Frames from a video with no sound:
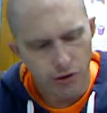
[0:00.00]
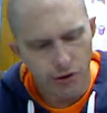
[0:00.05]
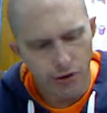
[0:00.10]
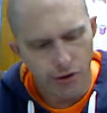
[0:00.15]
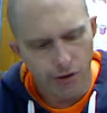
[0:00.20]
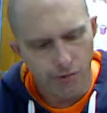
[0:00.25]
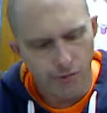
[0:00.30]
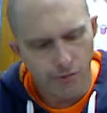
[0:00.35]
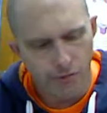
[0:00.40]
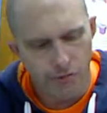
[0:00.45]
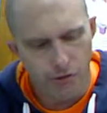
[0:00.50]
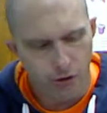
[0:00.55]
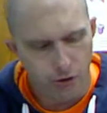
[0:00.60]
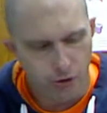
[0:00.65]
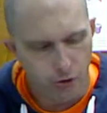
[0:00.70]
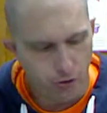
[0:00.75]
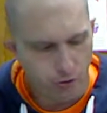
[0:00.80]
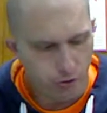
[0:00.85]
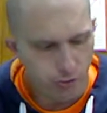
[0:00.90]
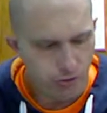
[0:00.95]
in
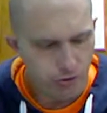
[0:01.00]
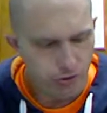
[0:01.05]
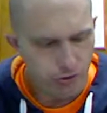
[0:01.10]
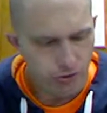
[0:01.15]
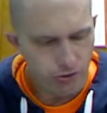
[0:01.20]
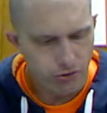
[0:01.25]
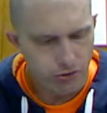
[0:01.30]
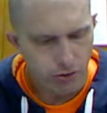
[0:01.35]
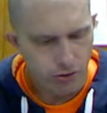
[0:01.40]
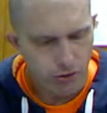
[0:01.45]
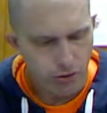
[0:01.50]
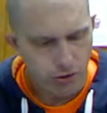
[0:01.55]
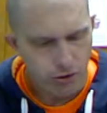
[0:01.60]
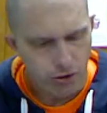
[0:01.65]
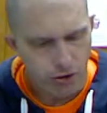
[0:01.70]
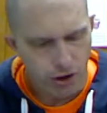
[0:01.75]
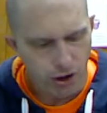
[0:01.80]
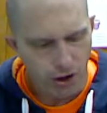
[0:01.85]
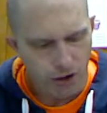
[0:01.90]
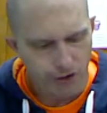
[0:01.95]
blue
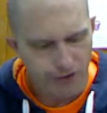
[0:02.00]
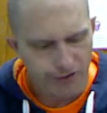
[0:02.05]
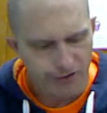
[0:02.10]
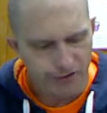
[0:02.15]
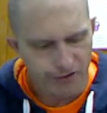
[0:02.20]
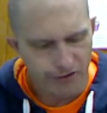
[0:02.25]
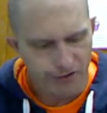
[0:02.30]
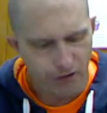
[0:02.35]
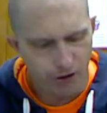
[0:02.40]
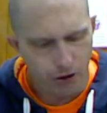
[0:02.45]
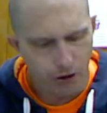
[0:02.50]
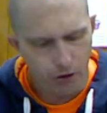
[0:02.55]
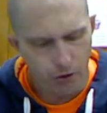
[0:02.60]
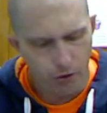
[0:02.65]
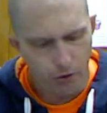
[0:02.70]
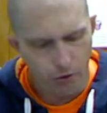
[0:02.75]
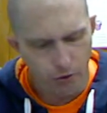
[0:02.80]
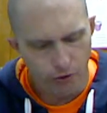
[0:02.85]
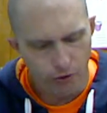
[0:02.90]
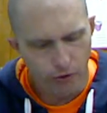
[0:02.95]
and
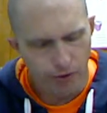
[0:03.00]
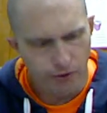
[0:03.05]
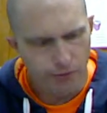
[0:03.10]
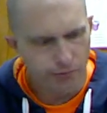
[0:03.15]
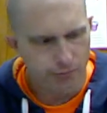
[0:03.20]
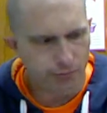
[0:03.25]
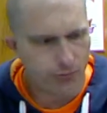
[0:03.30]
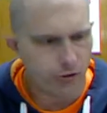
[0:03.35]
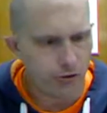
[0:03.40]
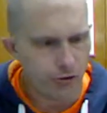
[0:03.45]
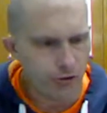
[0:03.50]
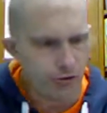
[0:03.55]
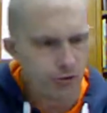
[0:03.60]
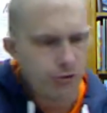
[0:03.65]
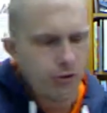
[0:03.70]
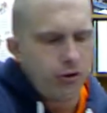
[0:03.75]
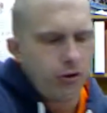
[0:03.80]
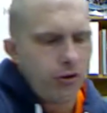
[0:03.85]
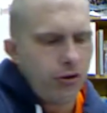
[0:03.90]
snow in blue